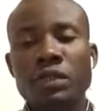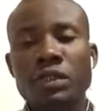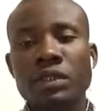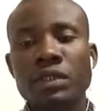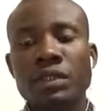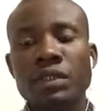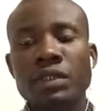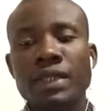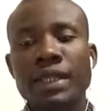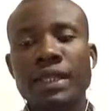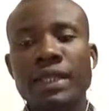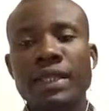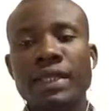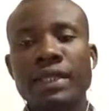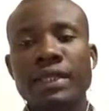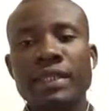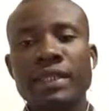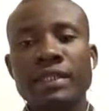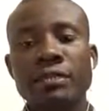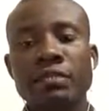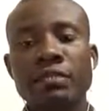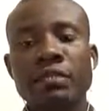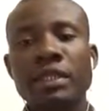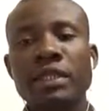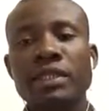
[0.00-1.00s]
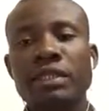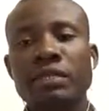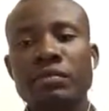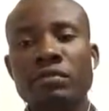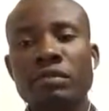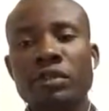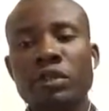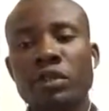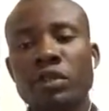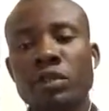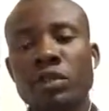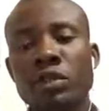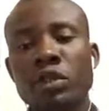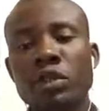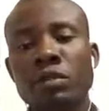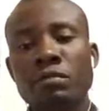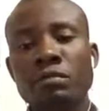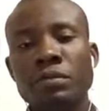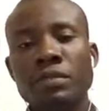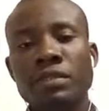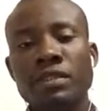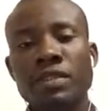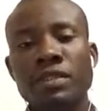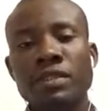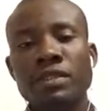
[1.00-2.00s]
and then I explain the various
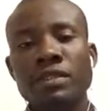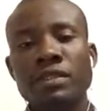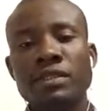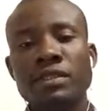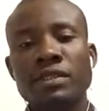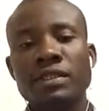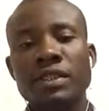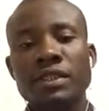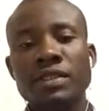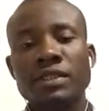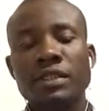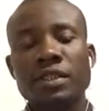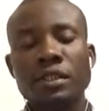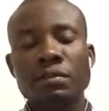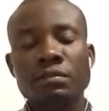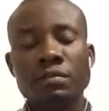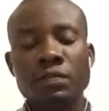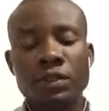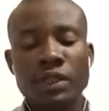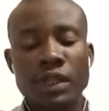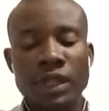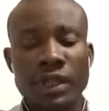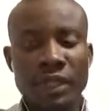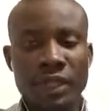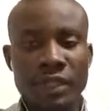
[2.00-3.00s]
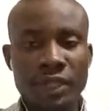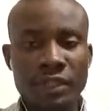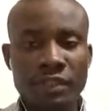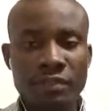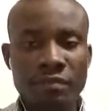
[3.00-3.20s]
components that come together